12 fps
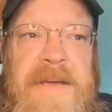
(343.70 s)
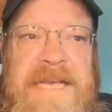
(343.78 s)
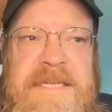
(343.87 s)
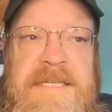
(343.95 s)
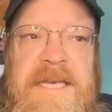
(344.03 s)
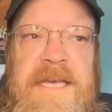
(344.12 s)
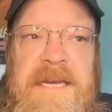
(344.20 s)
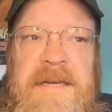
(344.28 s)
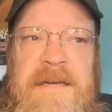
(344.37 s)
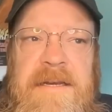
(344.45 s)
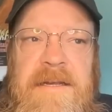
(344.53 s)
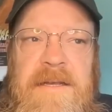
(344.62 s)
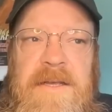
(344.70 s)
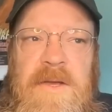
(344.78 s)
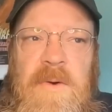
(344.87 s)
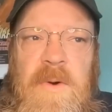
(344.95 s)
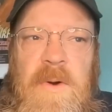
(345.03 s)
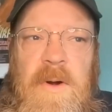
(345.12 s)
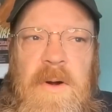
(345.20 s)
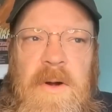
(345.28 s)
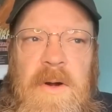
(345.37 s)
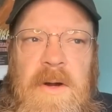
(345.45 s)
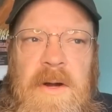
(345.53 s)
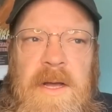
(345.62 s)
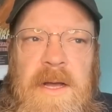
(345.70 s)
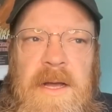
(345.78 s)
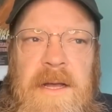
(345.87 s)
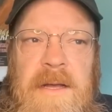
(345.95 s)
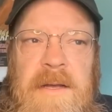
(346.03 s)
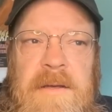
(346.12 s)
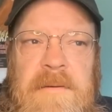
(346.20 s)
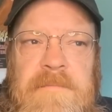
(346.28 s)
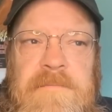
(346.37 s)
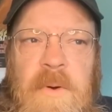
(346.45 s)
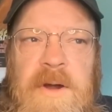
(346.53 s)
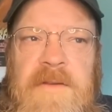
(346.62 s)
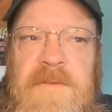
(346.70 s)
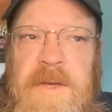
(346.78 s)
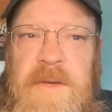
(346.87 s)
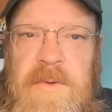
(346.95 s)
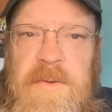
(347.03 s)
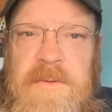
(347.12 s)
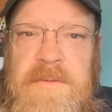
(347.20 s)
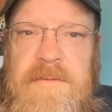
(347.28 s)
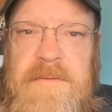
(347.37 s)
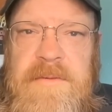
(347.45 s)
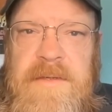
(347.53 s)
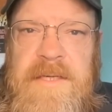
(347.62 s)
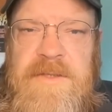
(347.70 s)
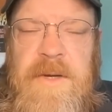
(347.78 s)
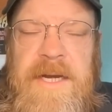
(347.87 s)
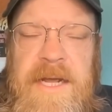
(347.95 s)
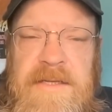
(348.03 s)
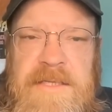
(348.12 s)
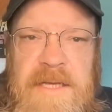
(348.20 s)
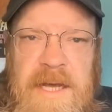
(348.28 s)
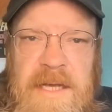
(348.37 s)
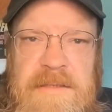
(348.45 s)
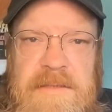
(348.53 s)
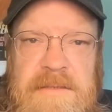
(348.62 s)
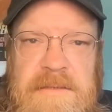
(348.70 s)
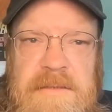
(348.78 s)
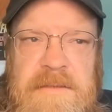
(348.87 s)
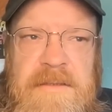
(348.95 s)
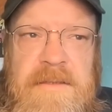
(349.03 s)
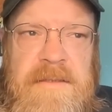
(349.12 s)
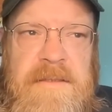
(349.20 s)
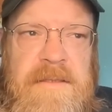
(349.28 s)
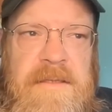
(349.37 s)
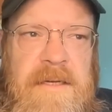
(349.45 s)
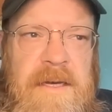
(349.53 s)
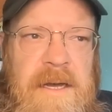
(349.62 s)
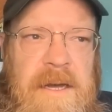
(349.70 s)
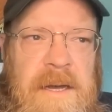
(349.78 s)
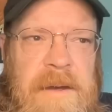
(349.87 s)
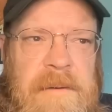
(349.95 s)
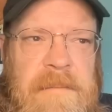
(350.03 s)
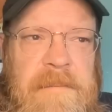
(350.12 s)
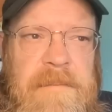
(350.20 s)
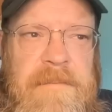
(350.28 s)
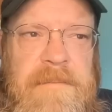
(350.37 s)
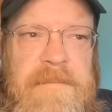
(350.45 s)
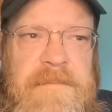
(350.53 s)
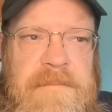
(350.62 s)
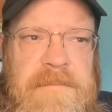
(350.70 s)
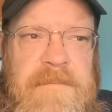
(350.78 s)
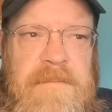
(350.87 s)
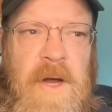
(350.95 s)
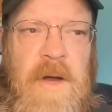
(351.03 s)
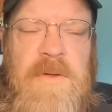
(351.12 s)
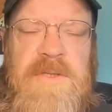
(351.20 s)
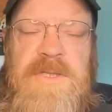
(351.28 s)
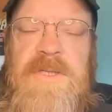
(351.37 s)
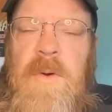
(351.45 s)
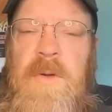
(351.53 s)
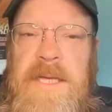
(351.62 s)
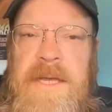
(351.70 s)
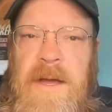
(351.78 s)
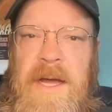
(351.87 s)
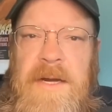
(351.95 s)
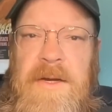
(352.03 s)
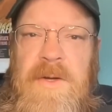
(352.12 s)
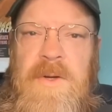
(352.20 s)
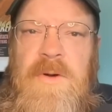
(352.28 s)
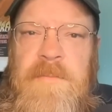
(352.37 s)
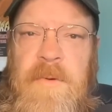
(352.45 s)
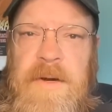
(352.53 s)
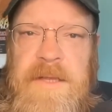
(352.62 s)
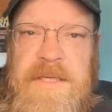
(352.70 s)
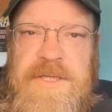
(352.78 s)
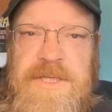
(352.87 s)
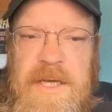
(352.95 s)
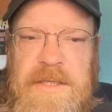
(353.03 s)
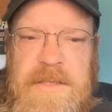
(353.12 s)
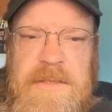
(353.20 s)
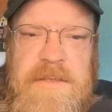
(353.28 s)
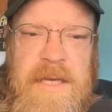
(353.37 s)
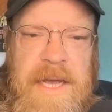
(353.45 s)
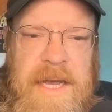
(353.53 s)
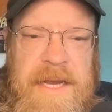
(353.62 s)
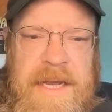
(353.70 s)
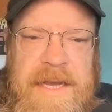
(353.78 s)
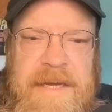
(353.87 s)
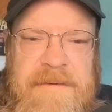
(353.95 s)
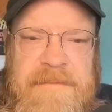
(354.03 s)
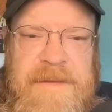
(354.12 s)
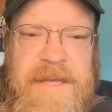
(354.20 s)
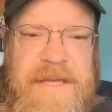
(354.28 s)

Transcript: basing your point of view, as Greenhouse does, almost solely on who appointed these judges. I